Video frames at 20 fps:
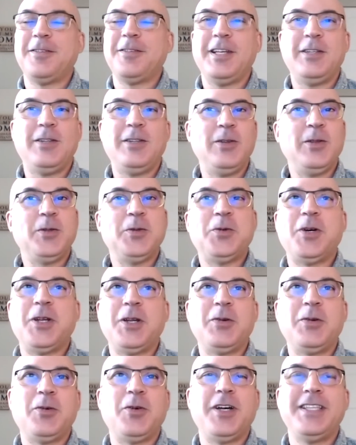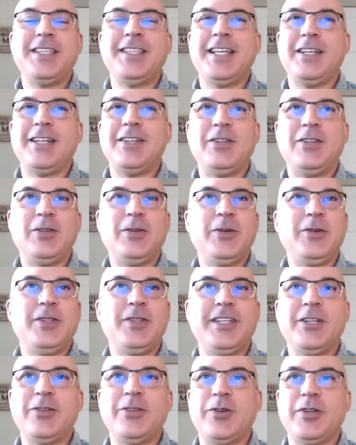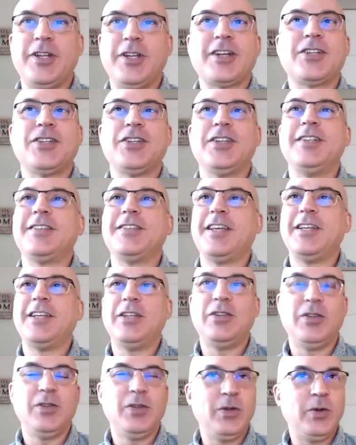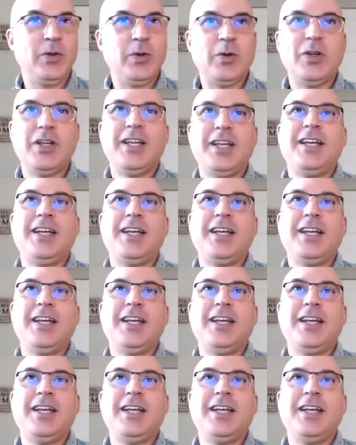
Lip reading: they do the one-on-one, they do the introductions, they do